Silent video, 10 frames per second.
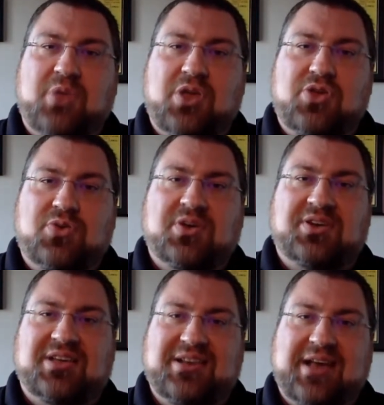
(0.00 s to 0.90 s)
you can
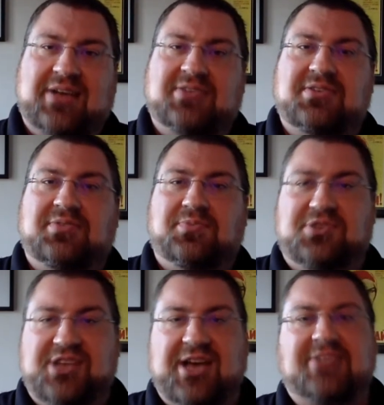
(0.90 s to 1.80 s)
connect,
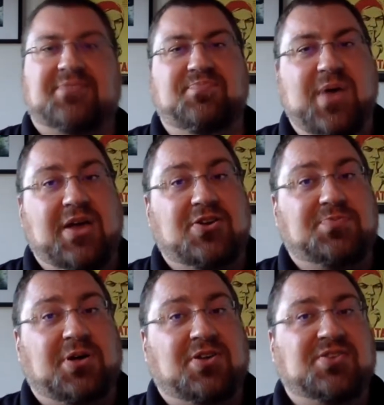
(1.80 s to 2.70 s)
protect,
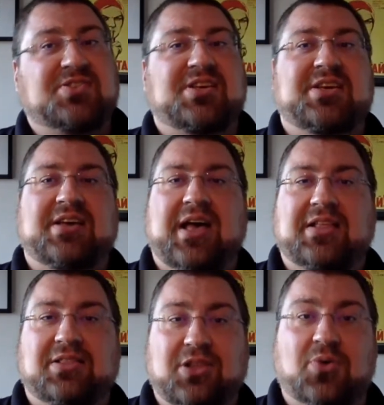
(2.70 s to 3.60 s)
manage policy,
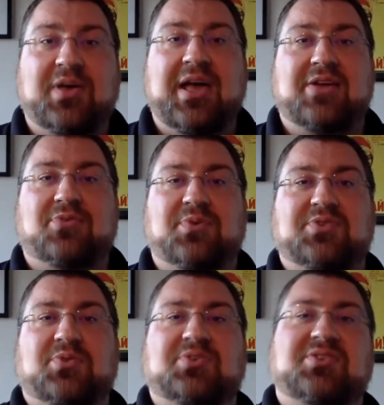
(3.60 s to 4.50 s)
and locate your
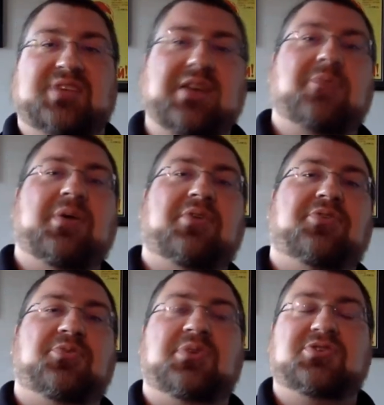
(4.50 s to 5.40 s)
resources anywhere
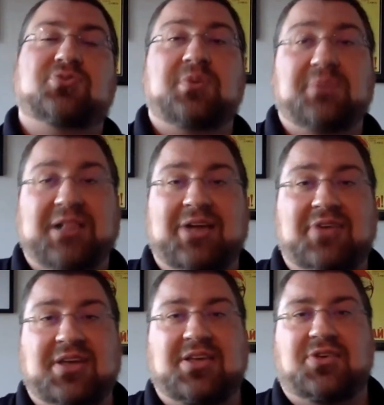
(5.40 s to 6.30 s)
through Extreme Cloud
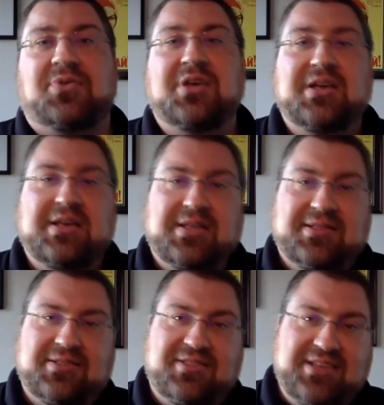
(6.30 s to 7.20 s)
IQ.
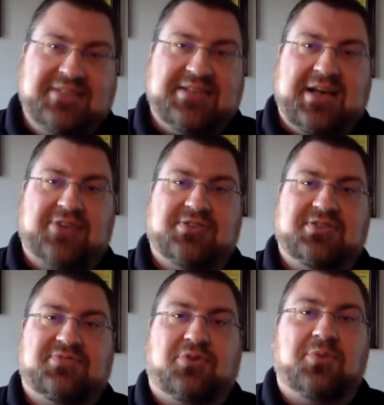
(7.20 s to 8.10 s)
These
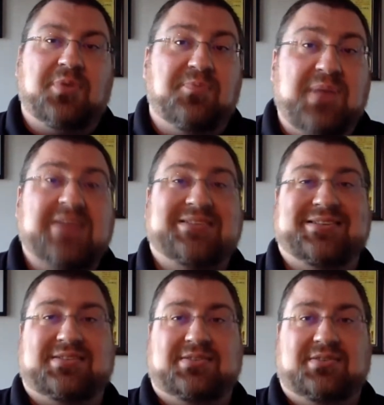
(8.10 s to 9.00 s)
actions form the
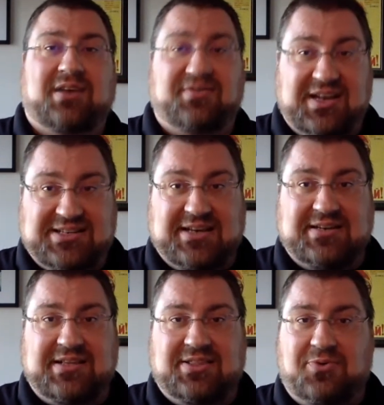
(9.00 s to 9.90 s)
basis of
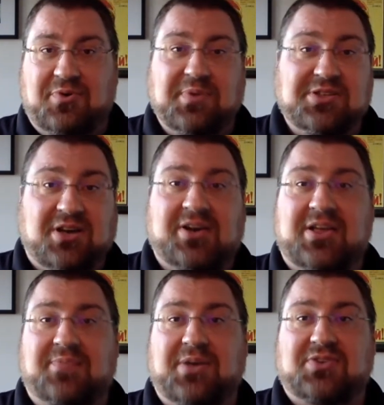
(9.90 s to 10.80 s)
identity that we've been
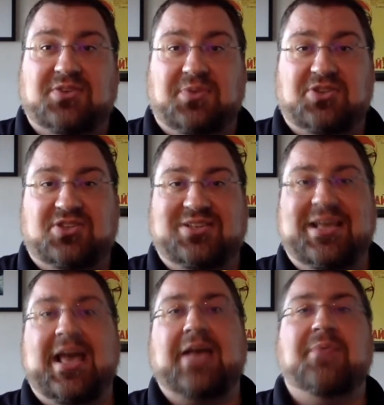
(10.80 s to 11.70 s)
talking about so much
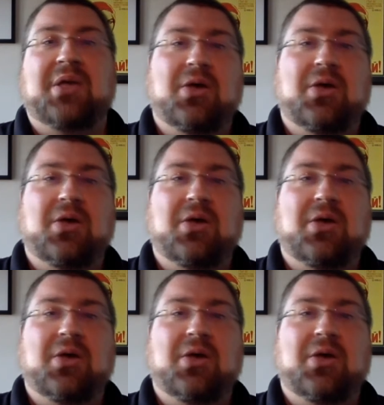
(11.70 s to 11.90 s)
today.